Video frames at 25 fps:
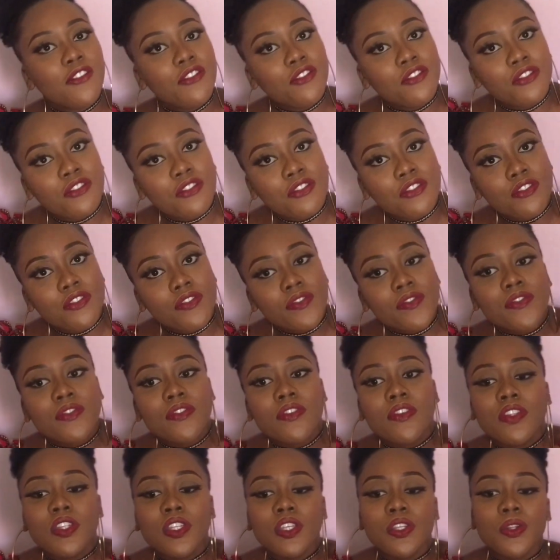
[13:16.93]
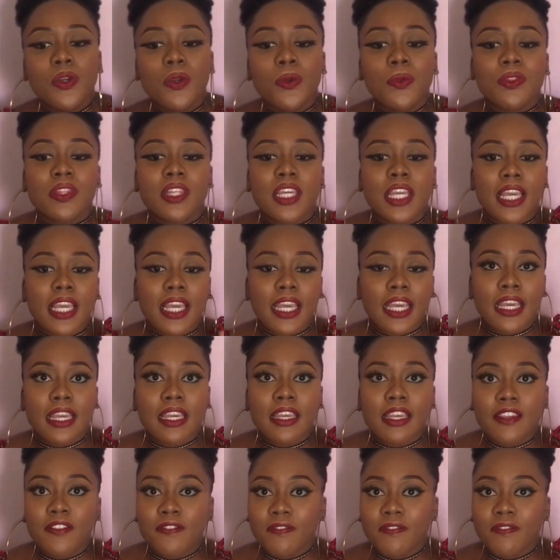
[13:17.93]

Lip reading: If you know they